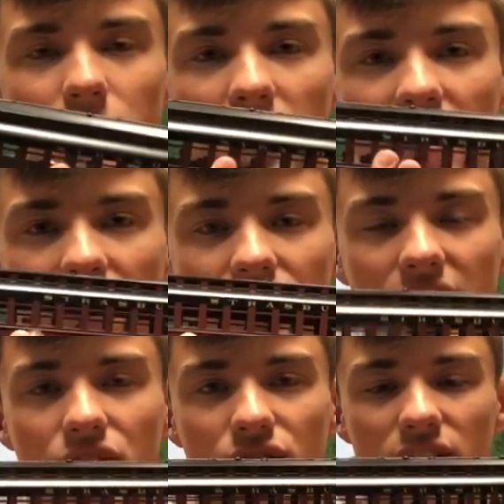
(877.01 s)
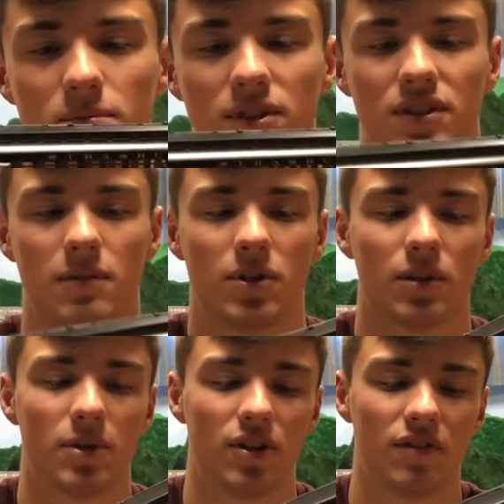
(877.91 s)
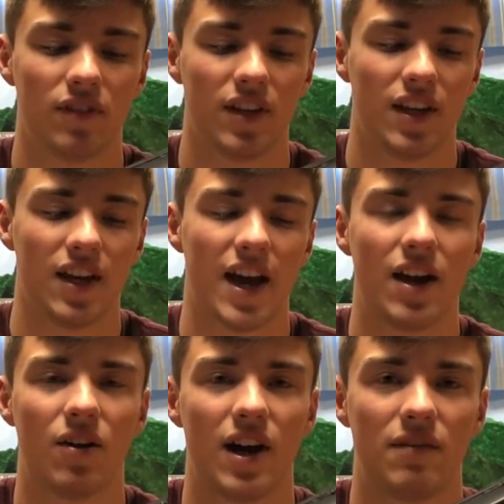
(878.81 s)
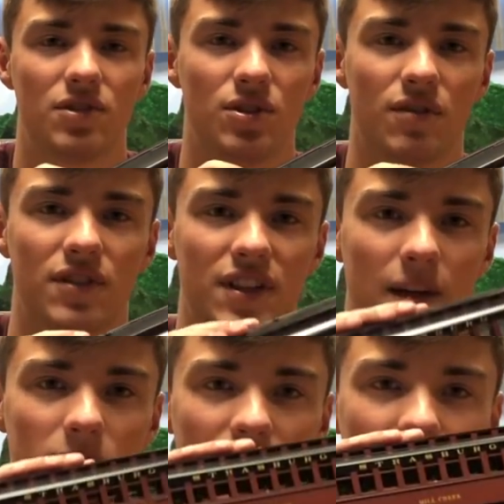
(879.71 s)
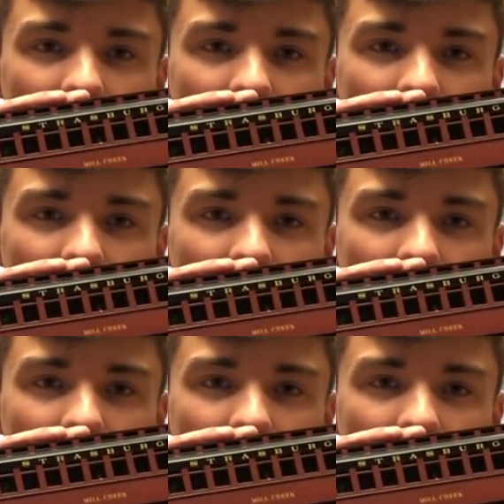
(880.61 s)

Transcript: make a scale Strasburg steam locomotive, I don't have 2 different types of